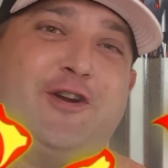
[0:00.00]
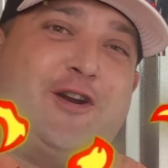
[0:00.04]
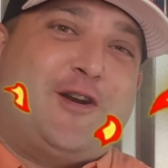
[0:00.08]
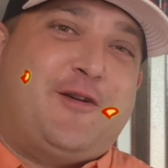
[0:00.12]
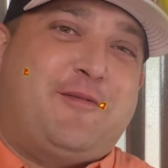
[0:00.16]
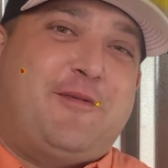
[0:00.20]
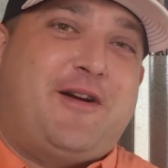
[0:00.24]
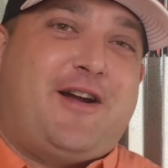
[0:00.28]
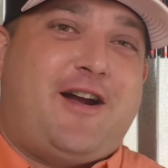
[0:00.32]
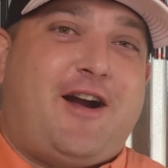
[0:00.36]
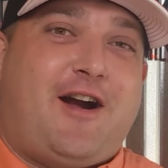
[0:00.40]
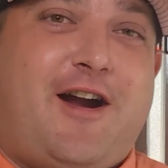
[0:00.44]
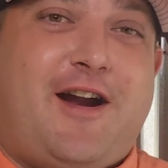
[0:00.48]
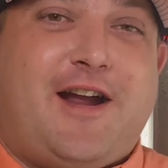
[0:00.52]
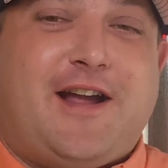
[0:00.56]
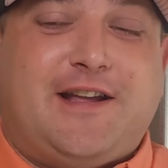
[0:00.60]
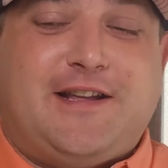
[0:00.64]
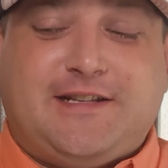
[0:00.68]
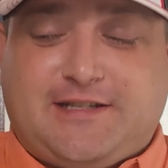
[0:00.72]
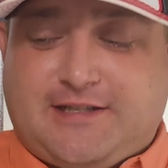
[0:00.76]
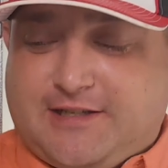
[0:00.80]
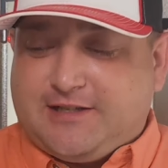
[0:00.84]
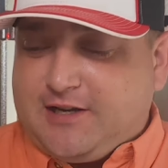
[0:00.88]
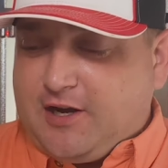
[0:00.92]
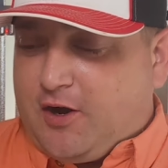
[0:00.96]
on, everybody? All
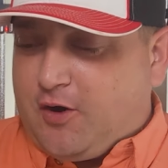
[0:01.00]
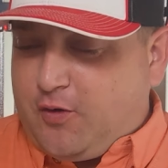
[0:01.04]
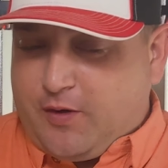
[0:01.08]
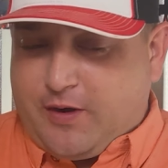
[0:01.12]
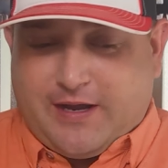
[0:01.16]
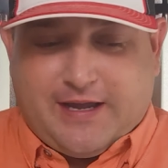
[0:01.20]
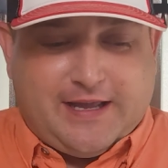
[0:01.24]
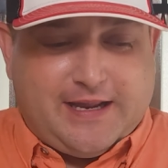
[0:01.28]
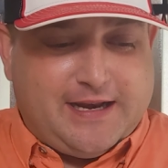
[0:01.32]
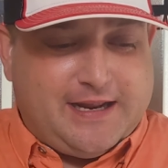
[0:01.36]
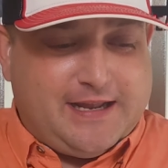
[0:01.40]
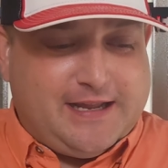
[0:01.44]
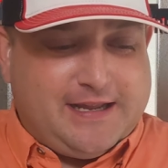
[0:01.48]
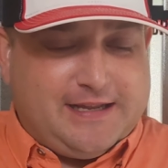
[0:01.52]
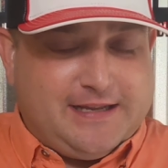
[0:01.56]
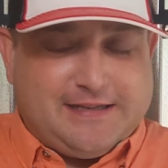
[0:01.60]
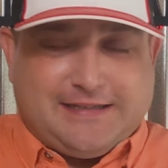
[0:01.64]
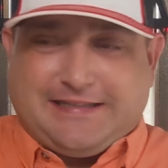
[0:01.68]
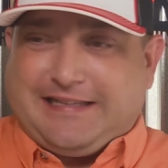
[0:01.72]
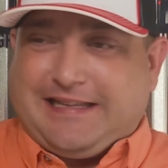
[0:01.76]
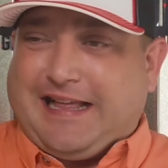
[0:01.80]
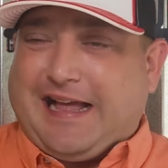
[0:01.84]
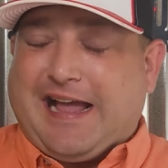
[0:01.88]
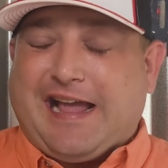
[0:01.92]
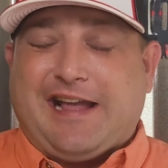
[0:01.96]
right, so it
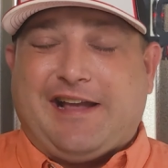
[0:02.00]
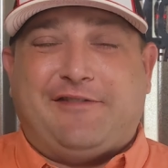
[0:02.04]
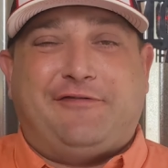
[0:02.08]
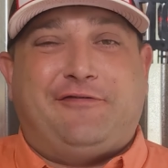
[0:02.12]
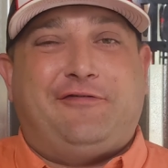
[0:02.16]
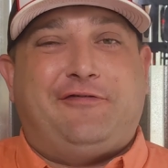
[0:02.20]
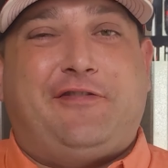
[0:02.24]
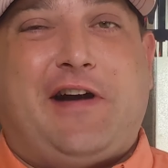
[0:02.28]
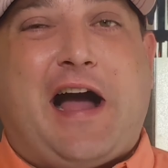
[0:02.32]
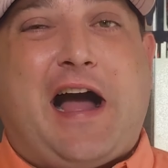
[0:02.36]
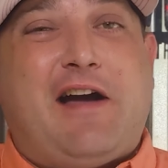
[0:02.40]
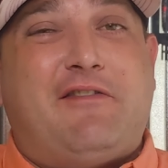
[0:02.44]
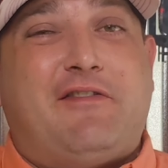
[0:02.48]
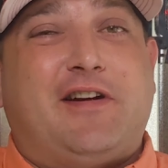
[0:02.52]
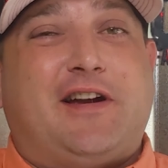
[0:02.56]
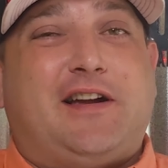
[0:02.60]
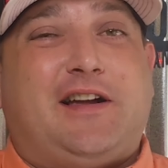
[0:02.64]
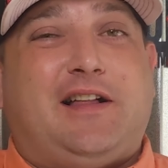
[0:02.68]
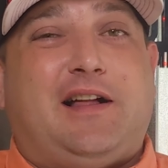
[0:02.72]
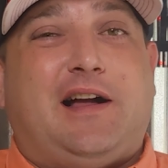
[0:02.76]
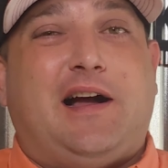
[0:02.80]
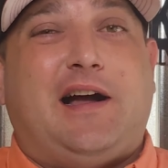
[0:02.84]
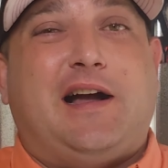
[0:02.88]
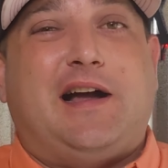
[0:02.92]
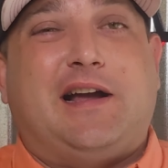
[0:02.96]
is like 5
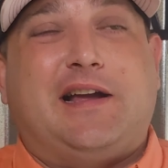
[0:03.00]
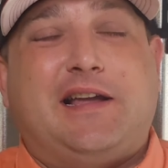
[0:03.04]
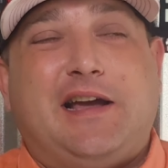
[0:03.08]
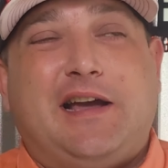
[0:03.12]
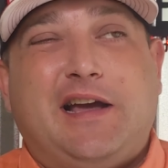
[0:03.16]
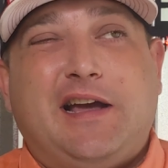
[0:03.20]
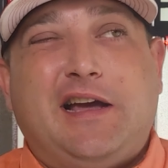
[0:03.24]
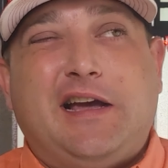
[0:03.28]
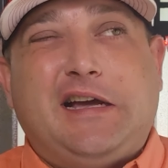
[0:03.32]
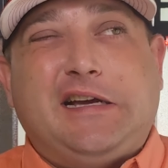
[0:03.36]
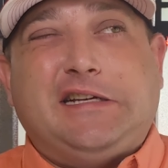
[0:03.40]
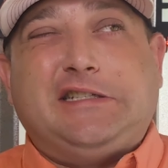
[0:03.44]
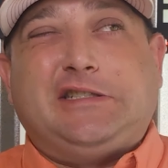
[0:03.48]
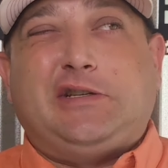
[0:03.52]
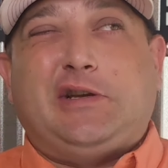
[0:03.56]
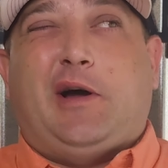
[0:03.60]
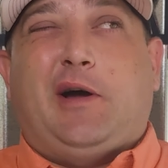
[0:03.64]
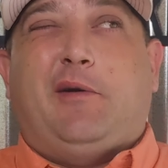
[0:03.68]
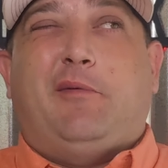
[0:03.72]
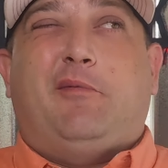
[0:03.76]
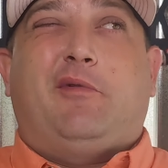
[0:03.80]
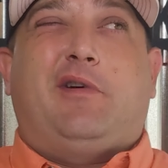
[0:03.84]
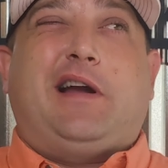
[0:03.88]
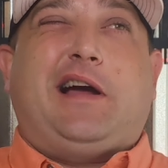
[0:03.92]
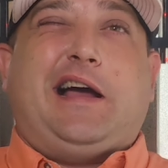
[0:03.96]
o'clock, so
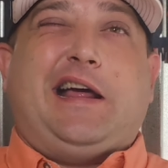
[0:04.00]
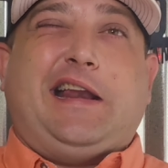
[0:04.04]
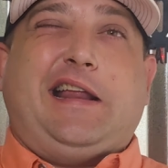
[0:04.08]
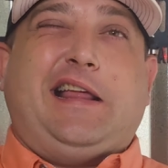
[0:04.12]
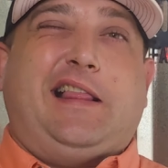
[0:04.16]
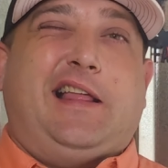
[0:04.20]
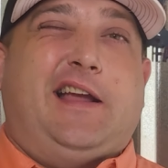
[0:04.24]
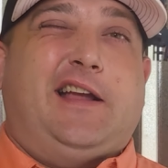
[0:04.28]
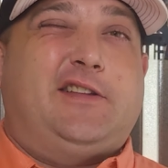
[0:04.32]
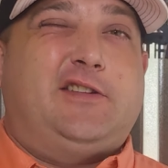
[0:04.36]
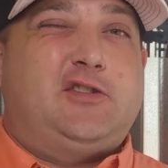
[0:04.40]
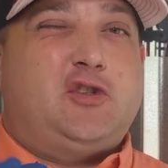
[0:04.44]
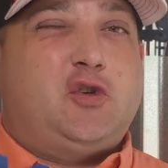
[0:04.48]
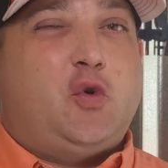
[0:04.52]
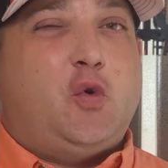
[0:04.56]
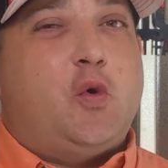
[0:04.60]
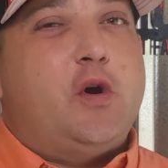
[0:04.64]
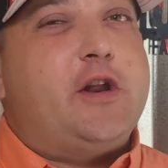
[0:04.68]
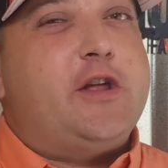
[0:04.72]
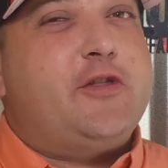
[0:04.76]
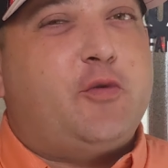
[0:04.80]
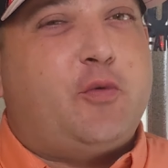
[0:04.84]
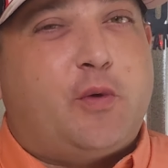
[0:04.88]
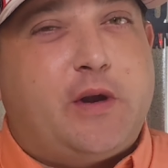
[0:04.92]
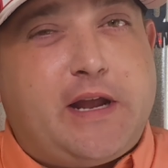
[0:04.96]
I'm right at like
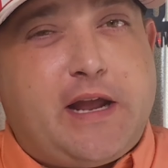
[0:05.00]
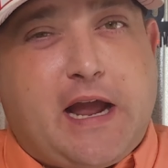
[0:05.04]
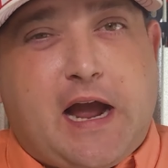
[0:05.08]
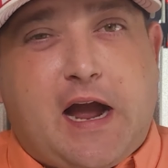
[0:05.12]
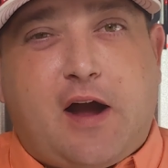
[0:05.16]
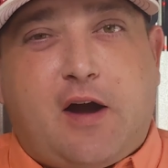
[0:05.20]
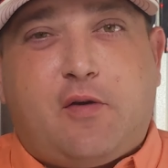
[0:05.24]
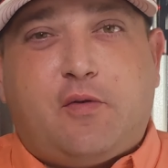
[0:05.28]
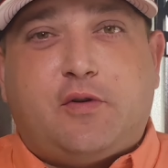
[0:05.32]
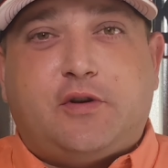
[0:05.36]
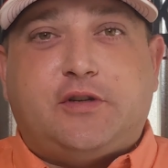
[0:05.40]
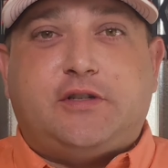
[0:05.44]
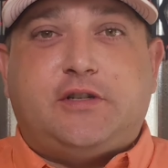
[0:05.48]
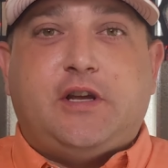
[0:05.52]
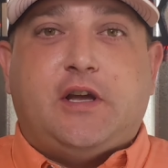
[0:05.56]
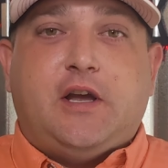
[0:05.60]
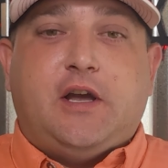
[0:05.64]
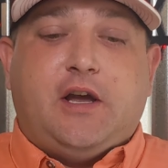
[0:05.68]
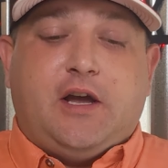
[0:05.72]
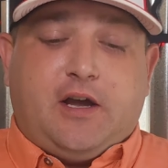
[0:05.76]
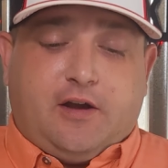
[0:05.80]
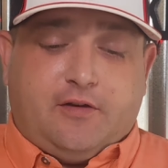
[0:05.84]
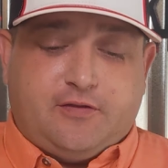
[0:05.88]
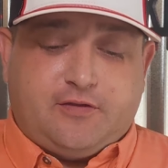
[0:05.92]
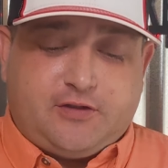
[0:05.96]
23 hours
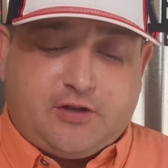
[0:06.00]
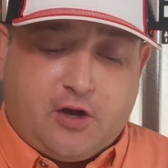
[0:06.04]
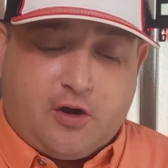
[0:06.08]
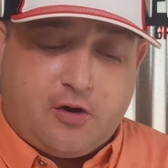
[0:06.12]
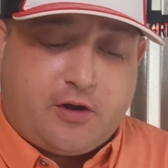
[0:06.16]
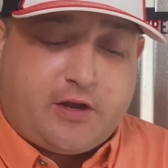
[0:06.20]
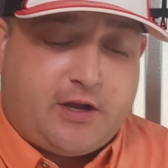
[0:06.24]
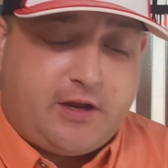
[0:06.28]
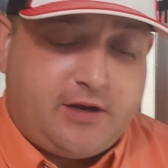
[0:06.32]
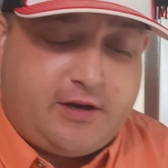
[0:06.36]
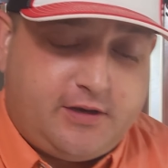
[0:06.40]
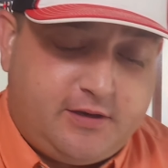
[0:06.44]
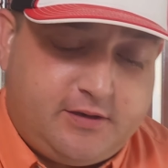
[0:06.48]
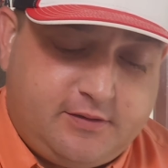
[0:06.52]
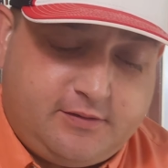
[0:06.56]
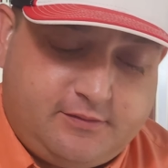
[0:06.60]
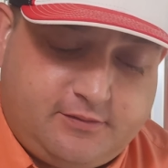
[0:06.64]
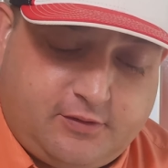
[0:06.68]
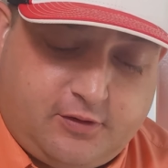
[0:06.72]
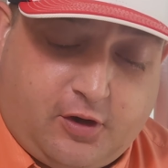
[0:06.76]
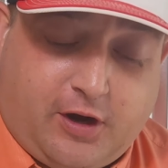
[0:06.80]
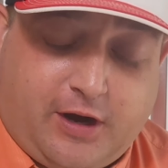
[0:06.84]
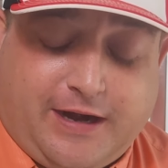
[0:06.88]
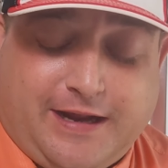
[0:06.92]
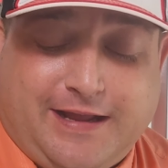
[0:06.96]
of soaking,
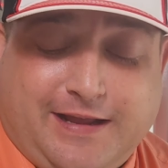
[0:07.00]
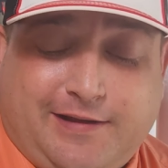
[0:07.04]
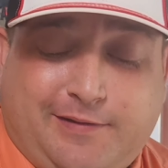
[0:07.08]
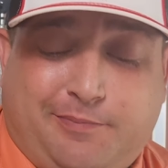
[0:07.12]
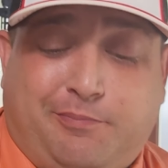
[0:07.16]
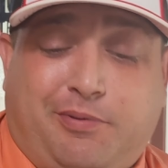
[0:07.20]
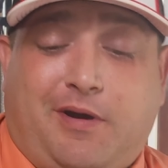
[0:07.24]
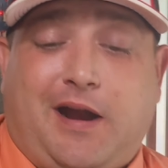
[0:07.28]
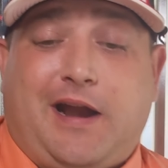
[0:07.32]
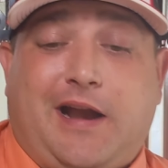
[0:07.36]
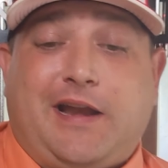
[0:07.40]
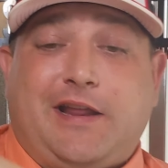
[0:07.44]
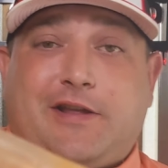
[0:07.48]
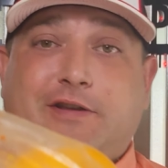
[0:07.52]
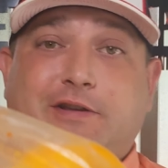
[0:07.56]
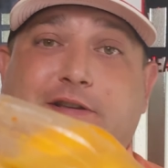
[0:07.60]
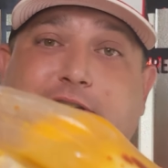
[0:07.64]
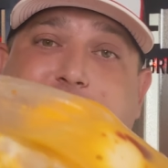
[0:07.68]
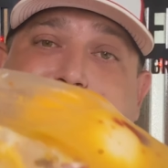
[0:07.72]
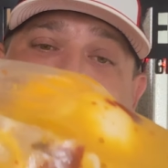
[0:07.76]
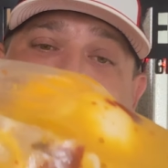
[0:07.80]
or I guess brining. You can